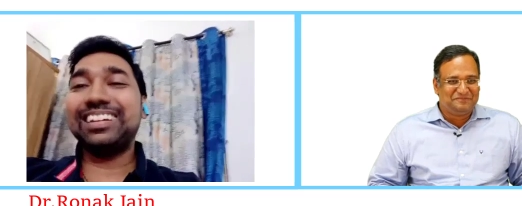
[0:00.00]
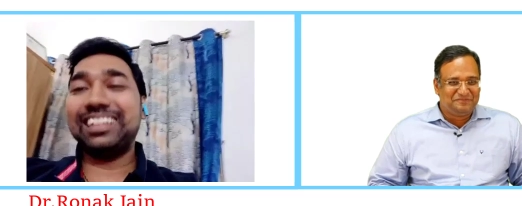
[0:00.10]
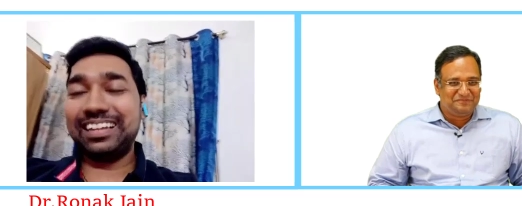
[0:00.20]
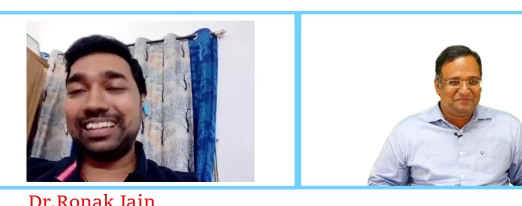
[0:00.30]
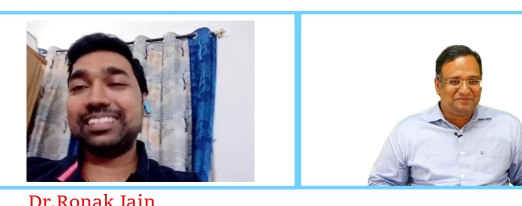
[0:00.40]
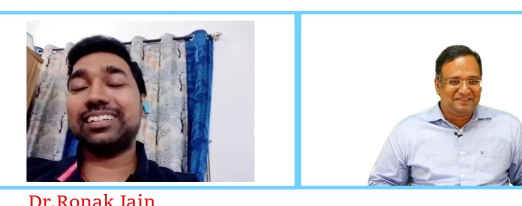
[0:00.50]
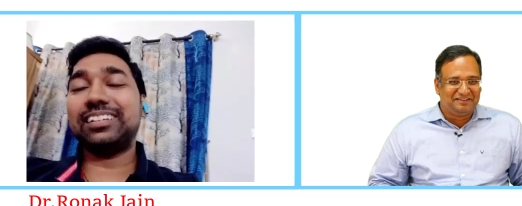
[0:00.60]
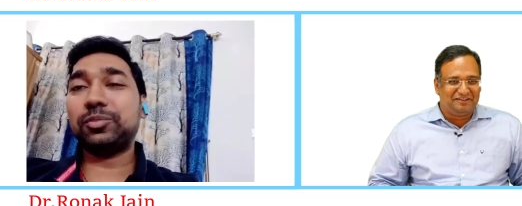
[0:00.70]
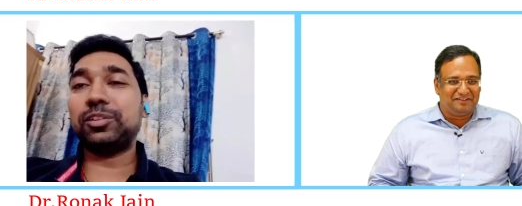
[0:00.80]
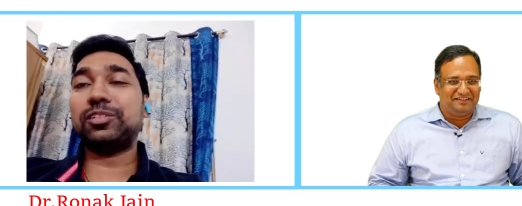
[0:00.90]
Speaker 1: Yes, sir.
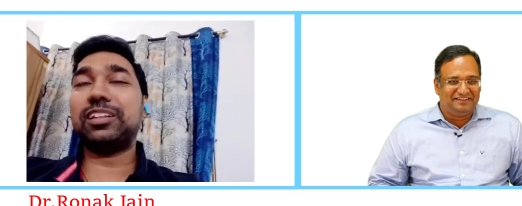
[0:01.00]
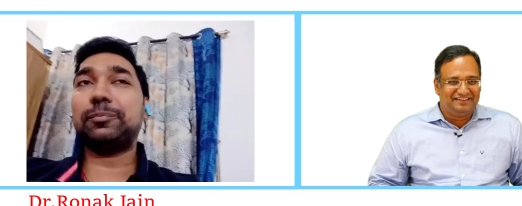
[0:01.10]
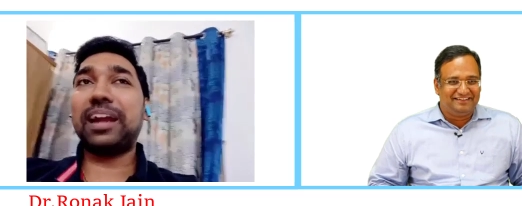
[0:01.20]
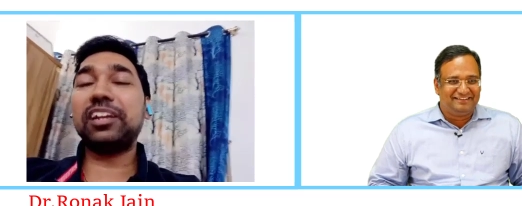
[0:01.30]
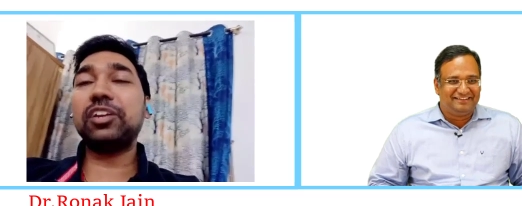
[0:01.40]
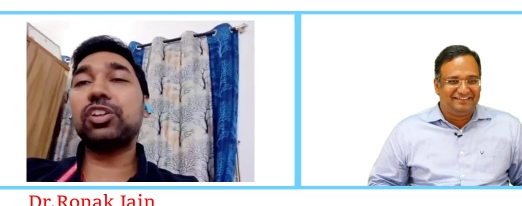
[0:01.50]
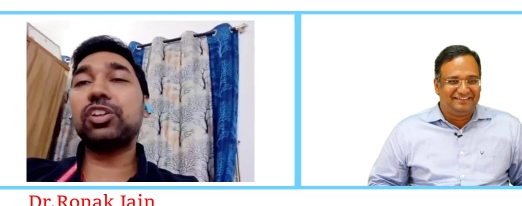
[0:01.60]
That's what the pattern